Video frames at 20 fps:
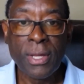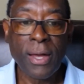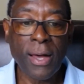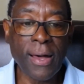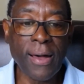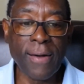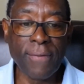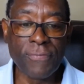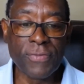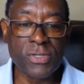
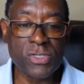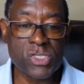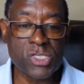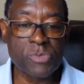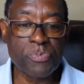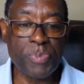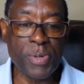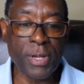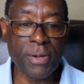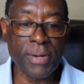of the
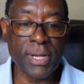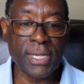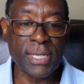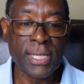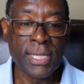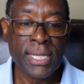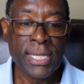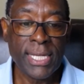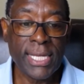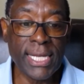Spirit.
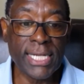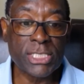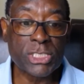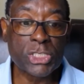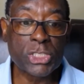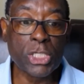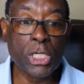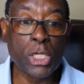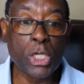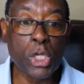It
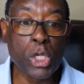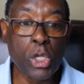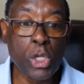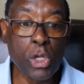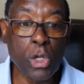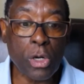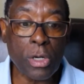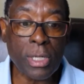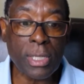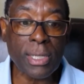should
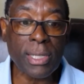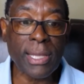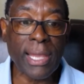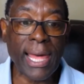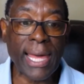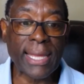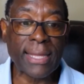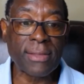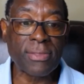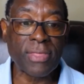look
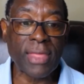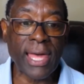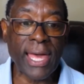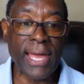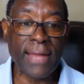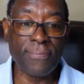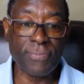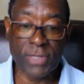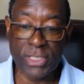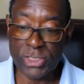like
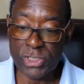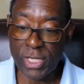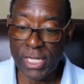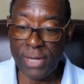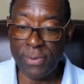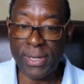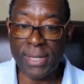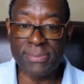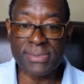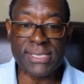that. Did you hear
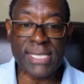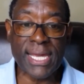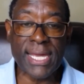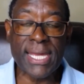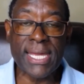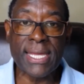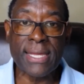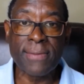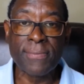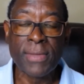what I'm
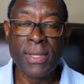saying?